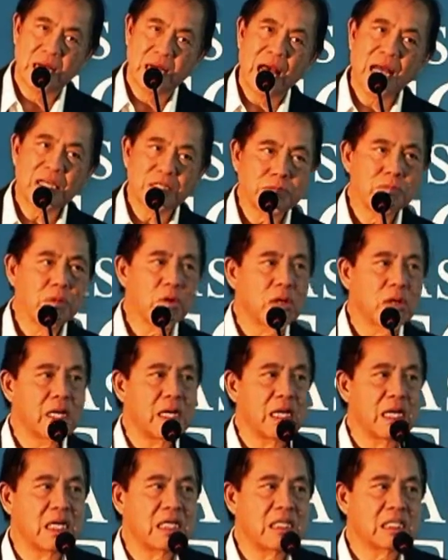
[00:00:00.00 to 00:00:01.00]

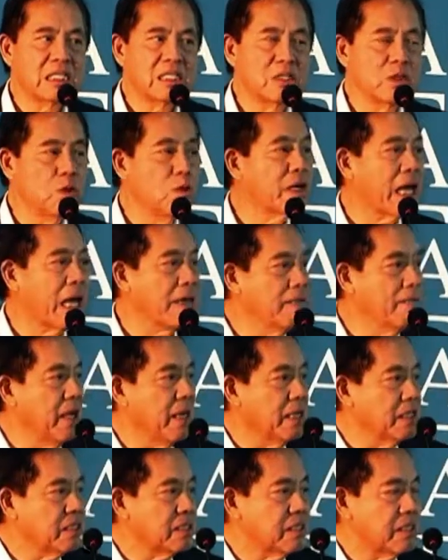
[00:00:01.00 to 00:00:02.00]
Ashmore is
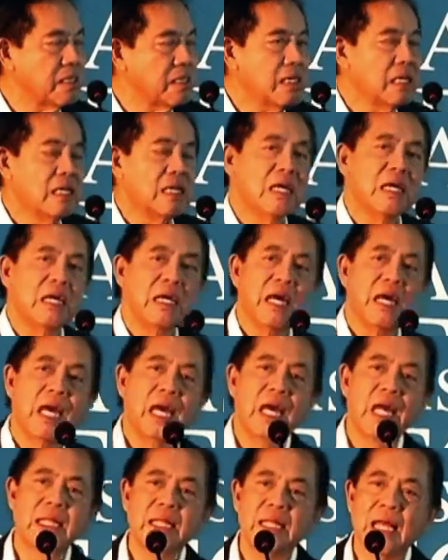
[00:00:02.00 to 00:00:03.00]
UK-based
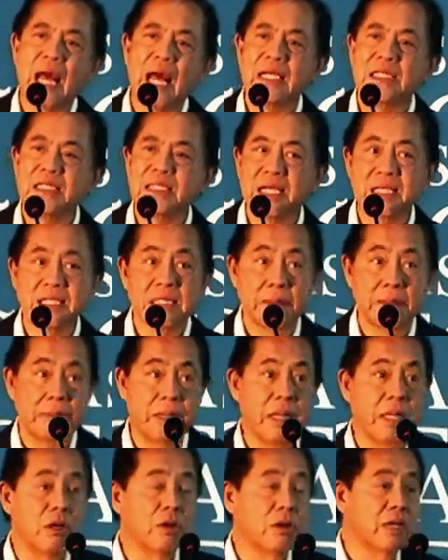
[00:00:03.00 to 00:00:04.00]
and has 60
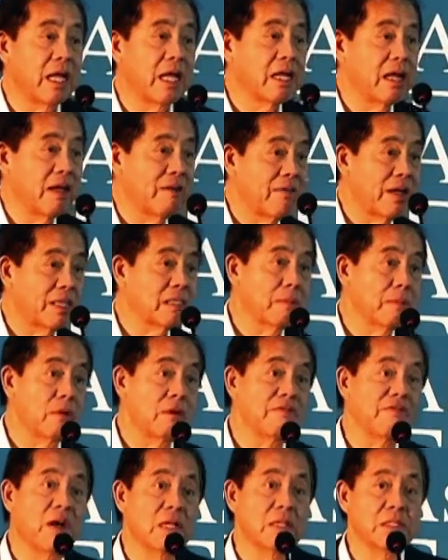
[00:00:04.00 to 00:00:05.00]
billion in
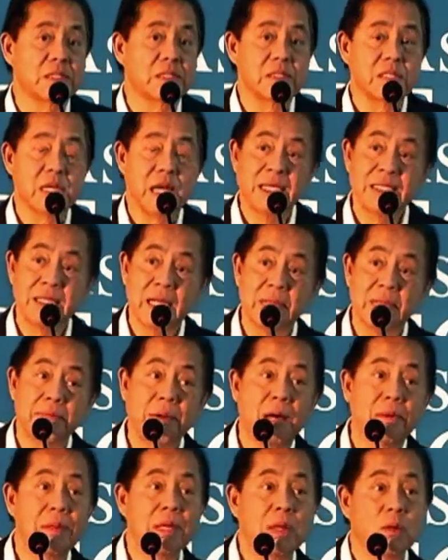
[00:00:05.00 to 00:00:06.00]
investable funds. I said,
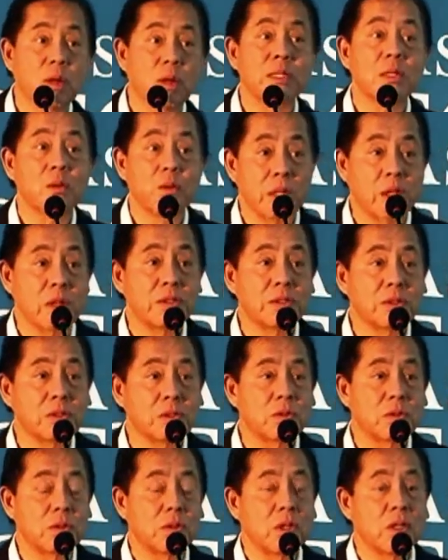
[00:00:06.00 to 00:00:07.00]
Bobby, what are we going to do?